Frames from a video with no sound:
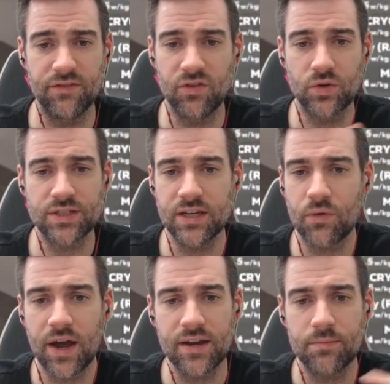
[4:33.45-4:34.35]
If you're a C
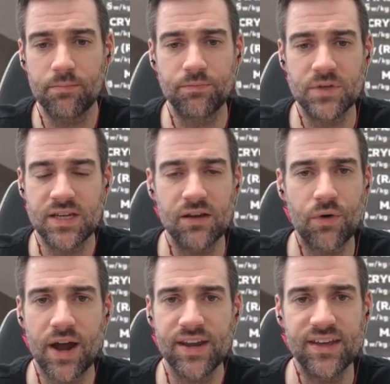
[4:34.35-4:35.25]
rider, D
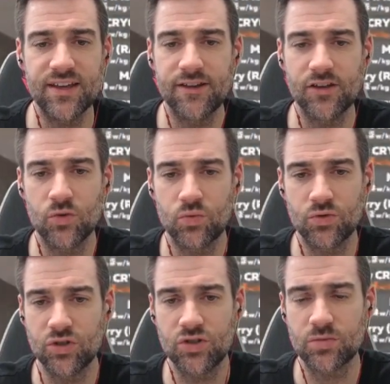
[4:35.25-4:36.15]
rider here,
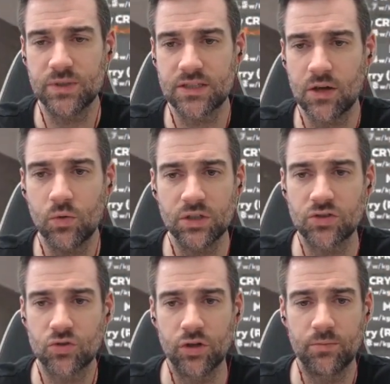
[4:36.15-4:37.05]
you'd just be soul
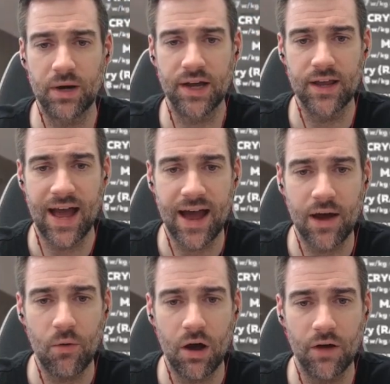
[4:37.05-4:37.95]
destroyed by
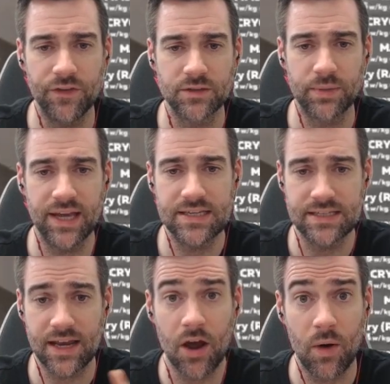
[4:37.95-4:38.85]
how hard this pace
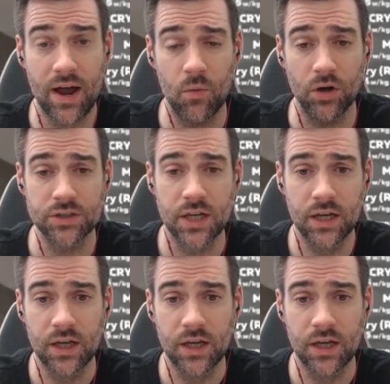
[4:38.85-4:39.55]
is. I know I was.